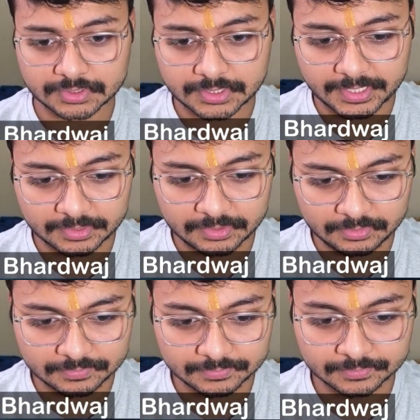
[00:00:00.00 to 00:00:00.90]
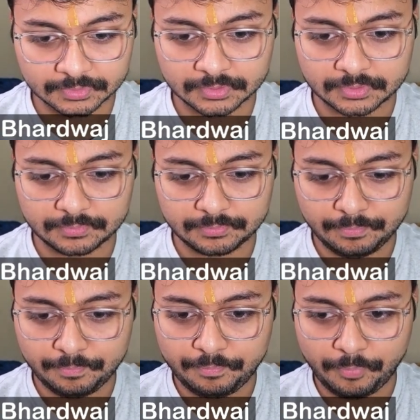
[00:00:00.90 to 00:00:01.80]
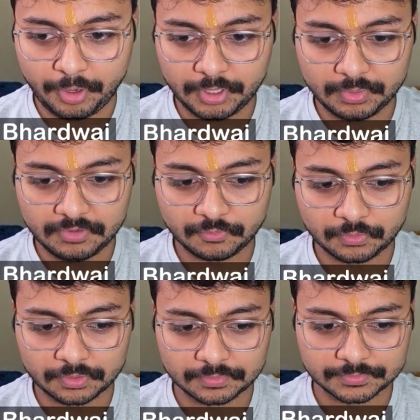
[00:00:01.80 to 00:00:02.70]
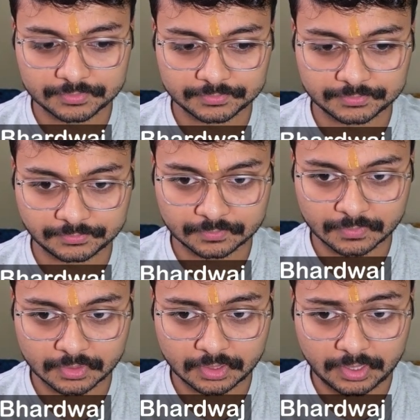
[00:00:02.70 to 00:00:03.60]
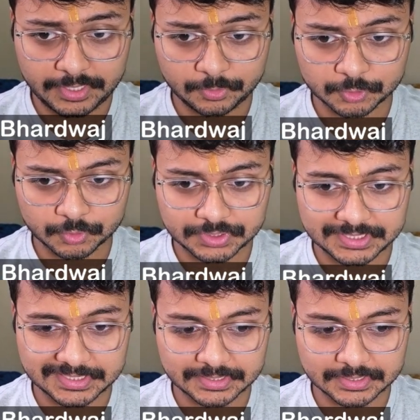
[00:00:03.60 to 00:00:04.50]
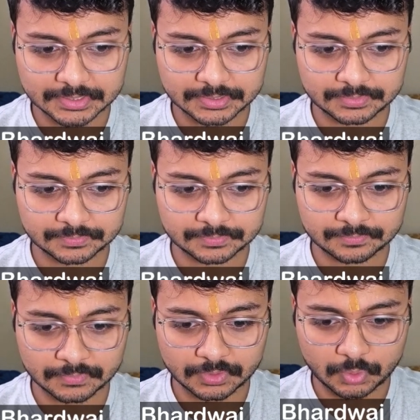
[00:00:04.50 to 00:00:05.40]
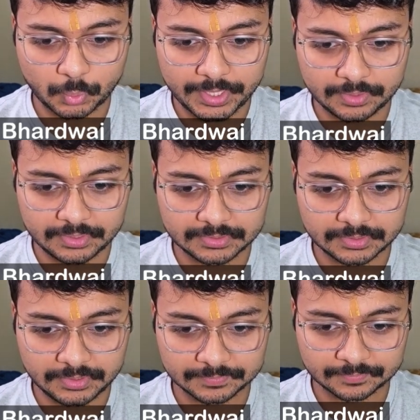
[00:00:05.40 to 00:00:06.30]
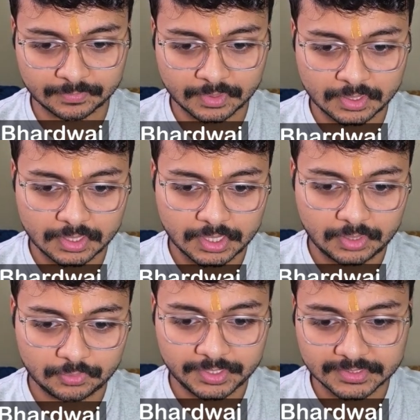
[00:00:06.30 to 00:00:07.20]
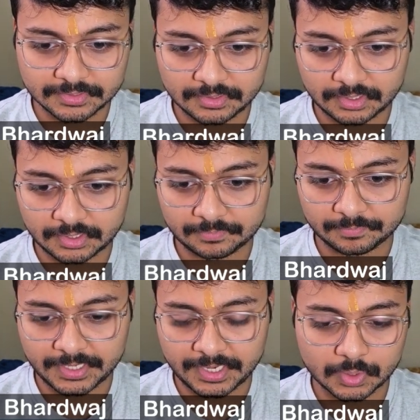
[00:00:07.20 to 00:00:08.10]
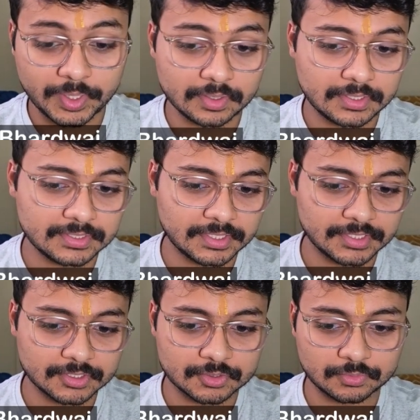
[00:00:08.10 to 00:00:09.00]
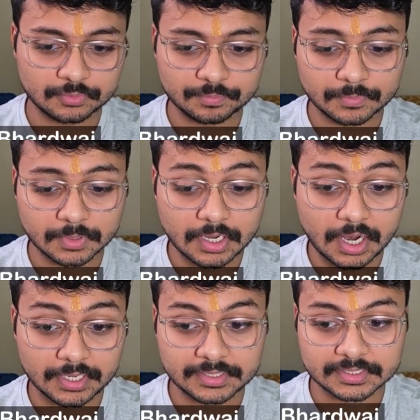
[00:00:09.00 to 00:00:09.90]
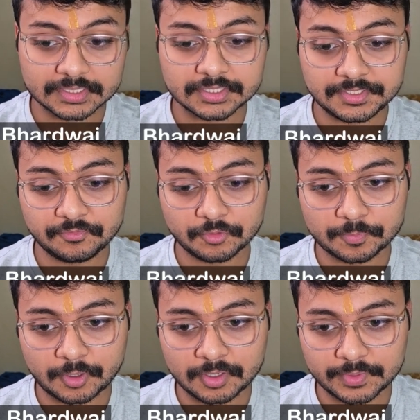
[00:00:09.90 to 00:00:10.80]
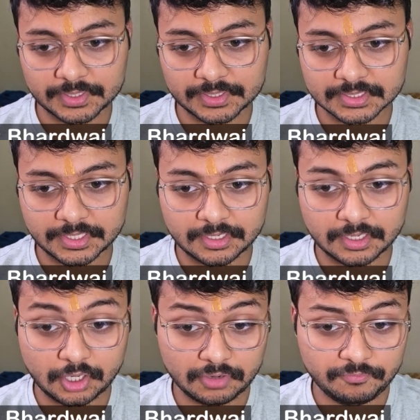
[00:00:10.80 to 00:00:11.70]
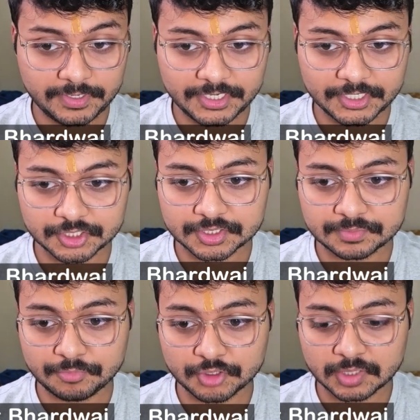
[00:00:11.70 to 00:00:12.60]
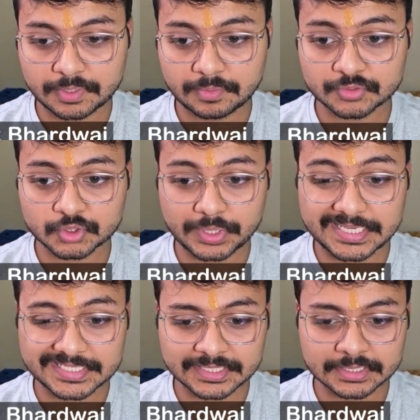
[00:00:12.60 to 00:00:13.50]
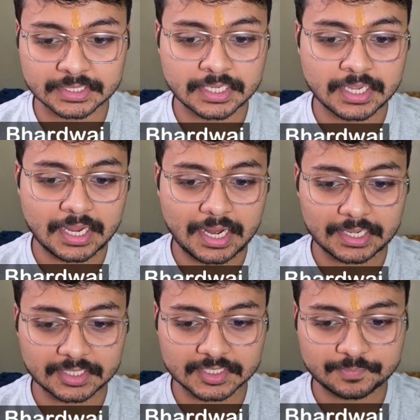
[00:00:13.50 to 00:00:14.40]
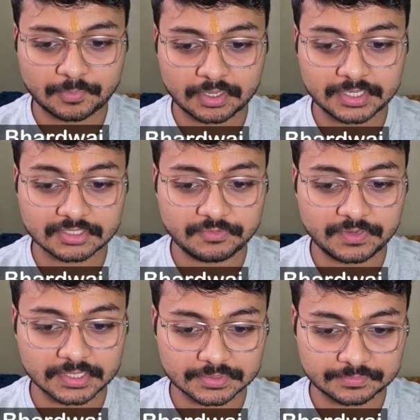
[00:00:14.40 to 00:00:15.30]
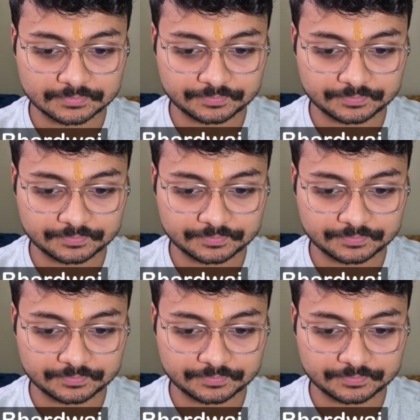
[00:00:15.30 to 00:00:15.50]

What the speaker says: the diagonal. Pawn to e4, knight goes to c6, queen to d3. Now the reason behind queen to d3 is to guard this c4 pawn, because in a lot of variations bishop comes to a6 and this pawn is a weakness.